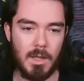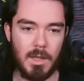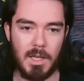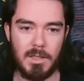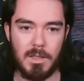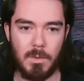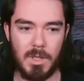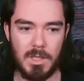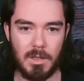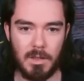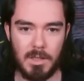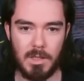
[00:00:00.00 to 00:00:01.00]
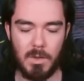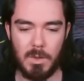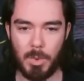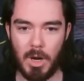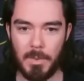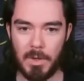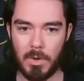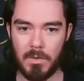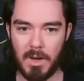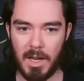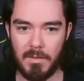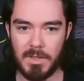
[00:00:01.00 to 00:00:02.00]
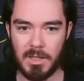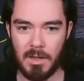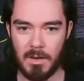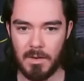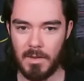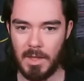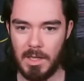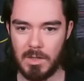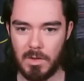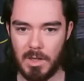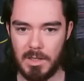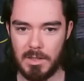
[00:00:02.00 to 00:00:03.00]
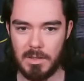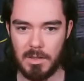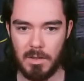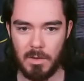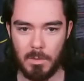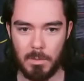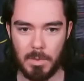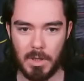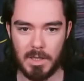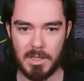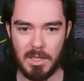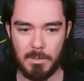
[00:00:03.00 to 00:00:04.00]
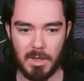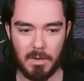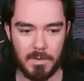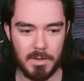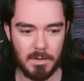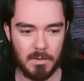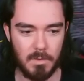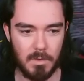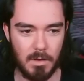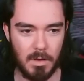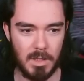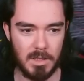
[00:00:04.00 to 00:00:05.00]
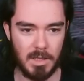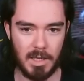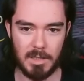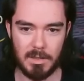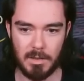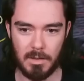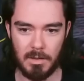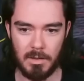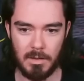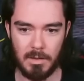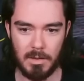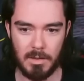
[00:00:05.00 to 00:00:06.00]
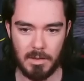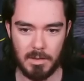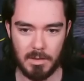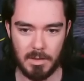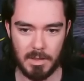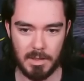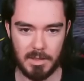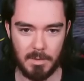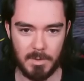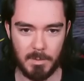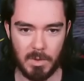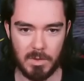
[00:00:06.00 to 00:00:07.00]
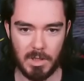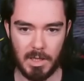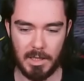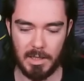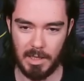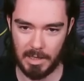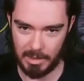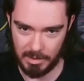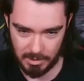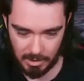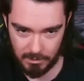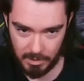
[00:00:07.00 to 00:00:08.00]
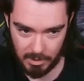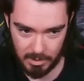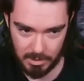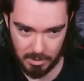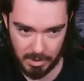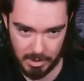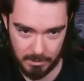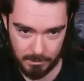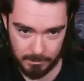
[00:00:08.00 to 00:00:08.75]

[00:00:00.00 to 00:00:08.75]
Let's see what he's going to do. He probably revives here, and then he tries to block debuffs on his next turn. That seems most likely. Yeah, he's definitely going to do that.